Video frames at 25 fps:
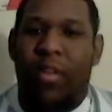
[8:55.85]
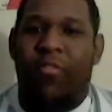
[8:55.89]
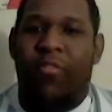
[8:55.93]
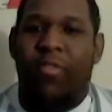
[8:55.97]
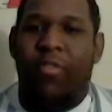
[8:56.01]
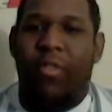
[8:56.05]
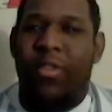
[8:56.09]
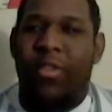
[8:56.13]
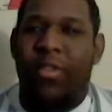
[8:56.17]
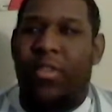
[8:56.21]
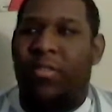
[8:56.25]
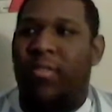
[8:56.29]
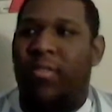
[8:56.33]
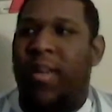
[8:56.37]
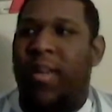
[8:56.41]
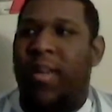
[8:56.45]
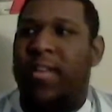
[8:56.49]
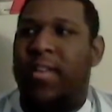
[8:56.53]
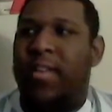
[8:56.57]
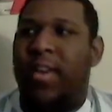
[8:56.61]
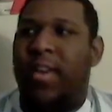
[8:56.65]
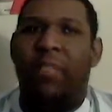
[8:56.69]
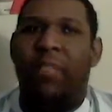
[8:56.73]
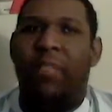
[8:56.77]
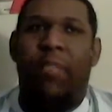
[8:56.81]
Force
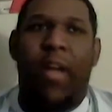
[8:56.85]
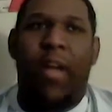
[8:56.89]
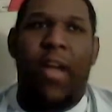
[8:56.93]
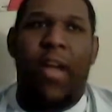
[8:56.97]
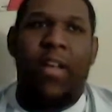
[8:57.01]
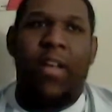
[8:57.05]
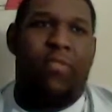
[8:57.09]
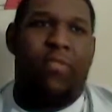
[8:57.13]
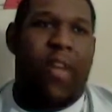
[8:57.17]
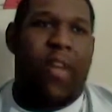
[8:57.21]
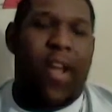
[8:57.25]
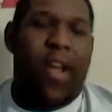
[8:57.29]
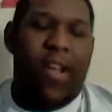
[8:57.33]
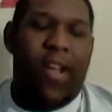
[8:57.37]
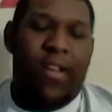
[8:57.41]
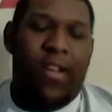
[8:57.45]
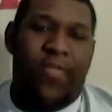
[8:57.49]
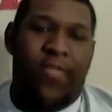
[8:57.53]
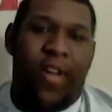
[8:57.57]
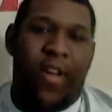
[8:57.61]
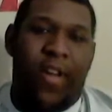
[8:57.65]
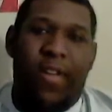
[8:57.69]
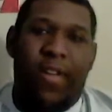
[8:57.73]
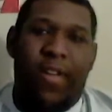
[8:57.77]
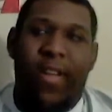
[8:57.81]
Strix, and he rides Rise
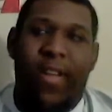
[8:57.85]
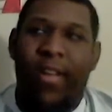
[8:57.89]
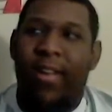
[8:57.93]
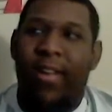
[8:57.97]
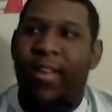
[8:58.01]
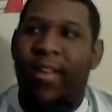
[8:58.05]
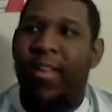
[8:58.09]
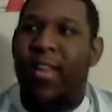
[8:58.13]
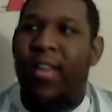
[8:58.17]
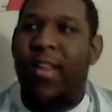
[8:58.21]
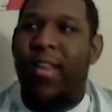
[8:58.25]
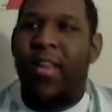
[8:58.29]
Falcon,